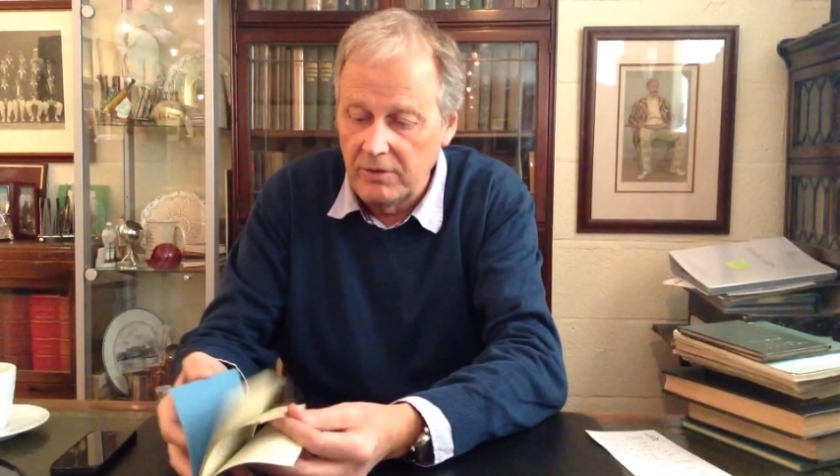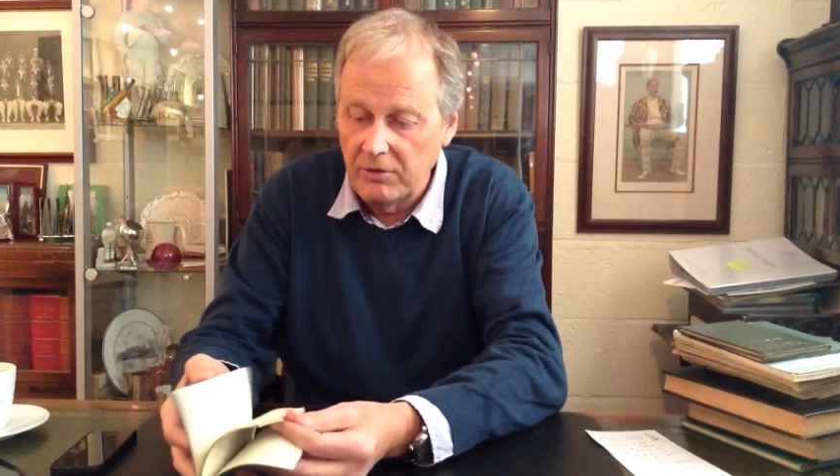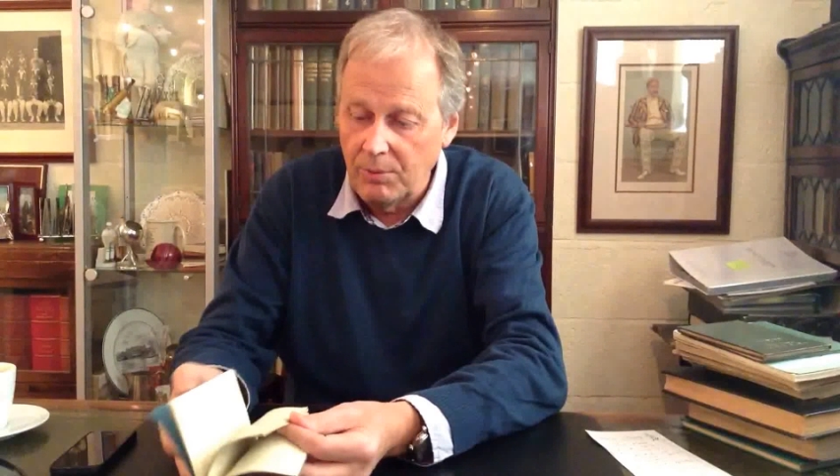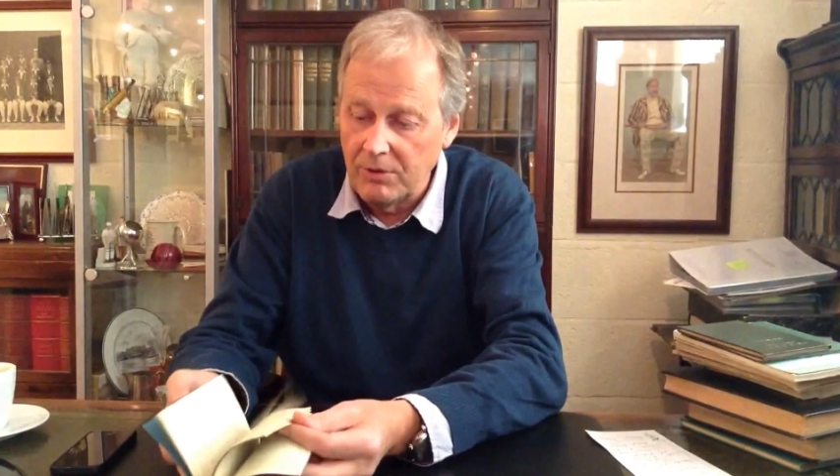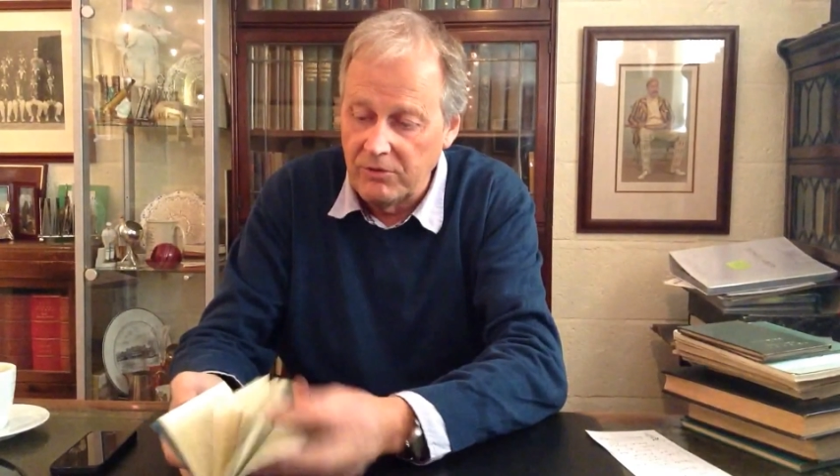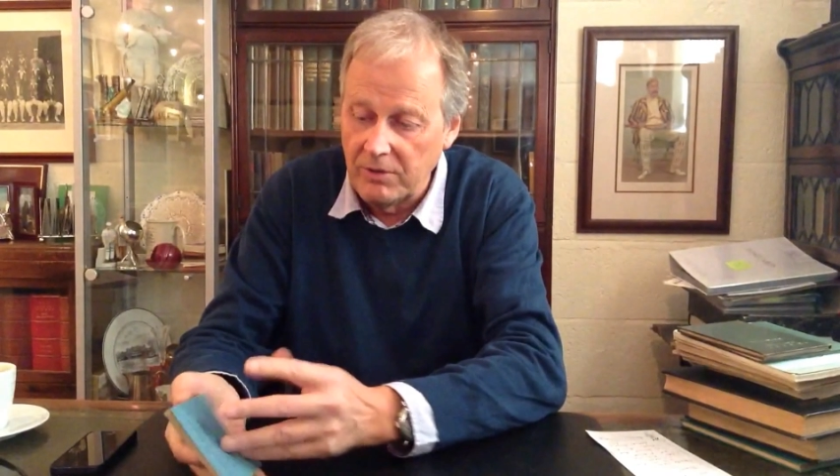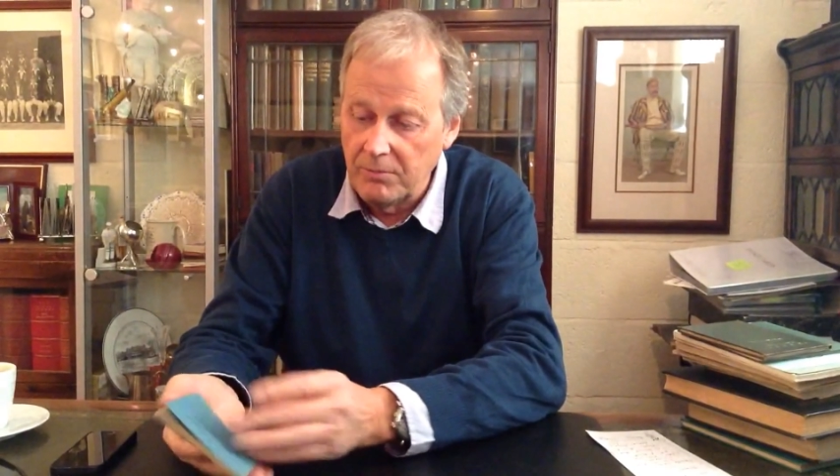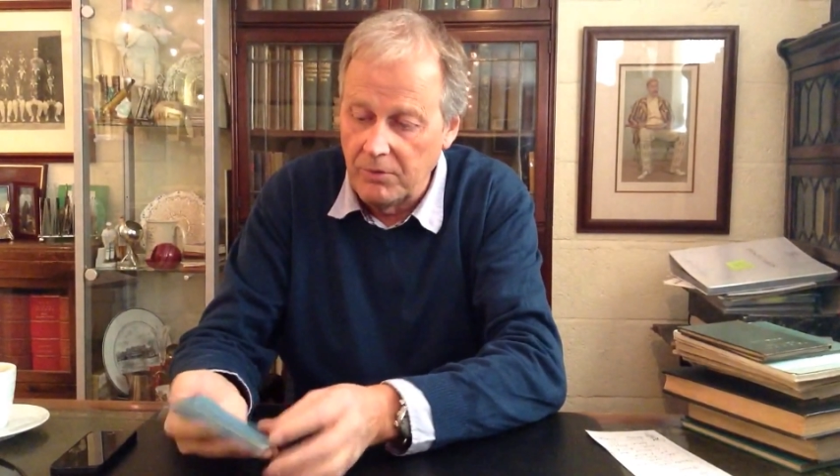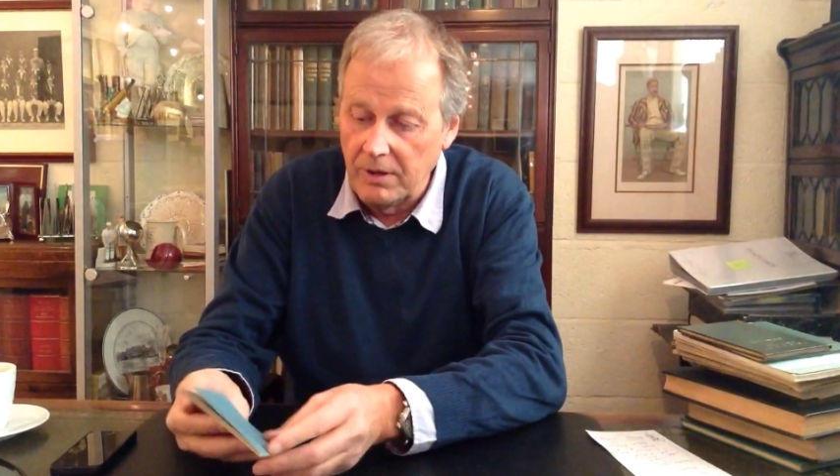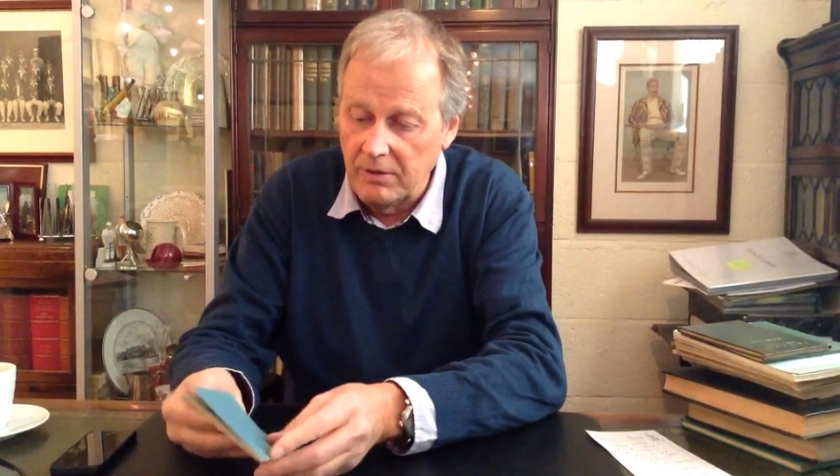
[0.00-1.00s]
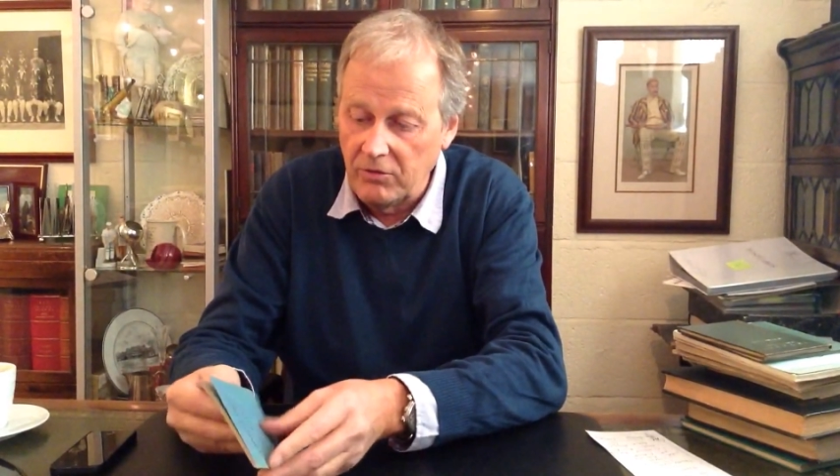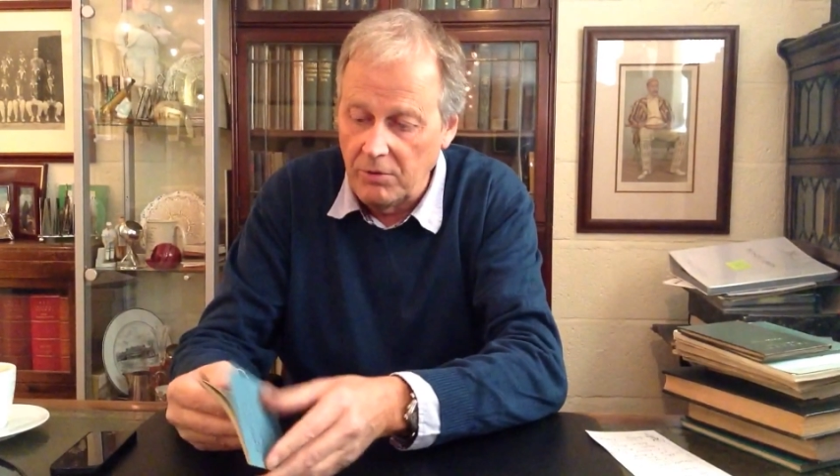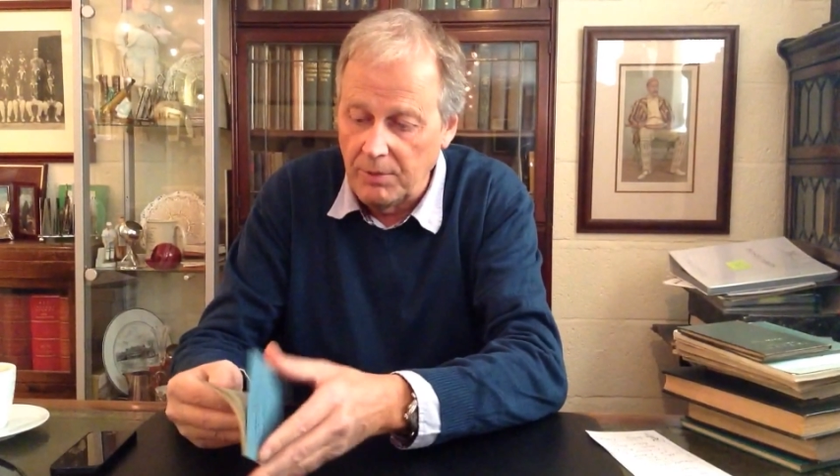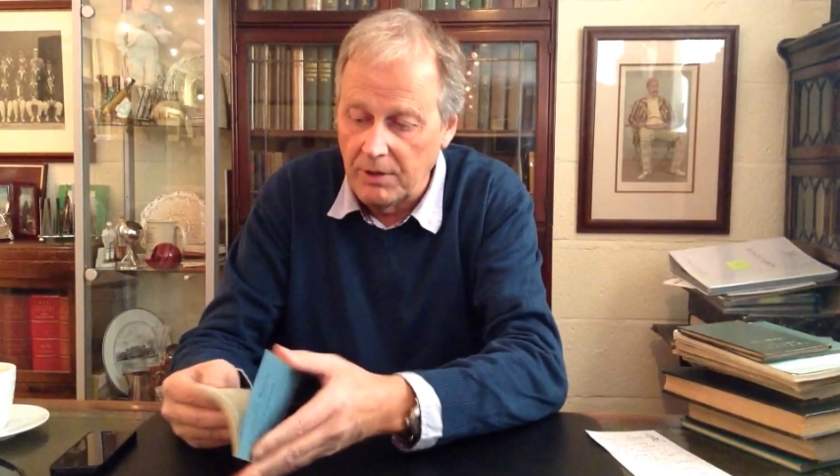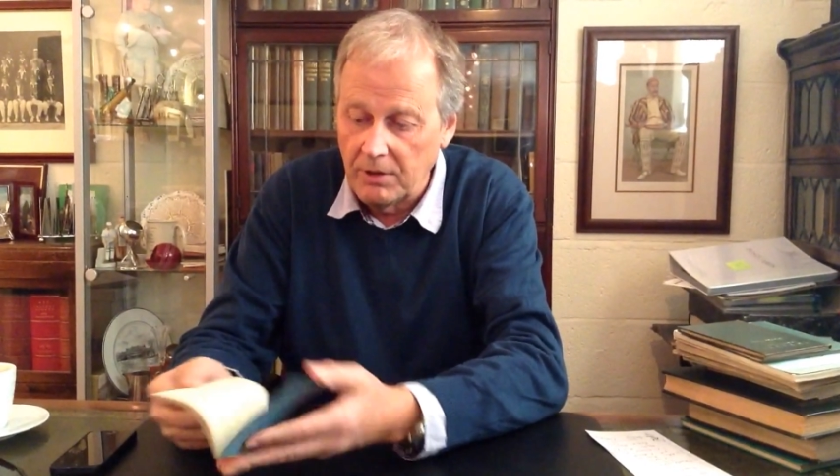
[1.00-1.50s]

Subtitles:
This one's in super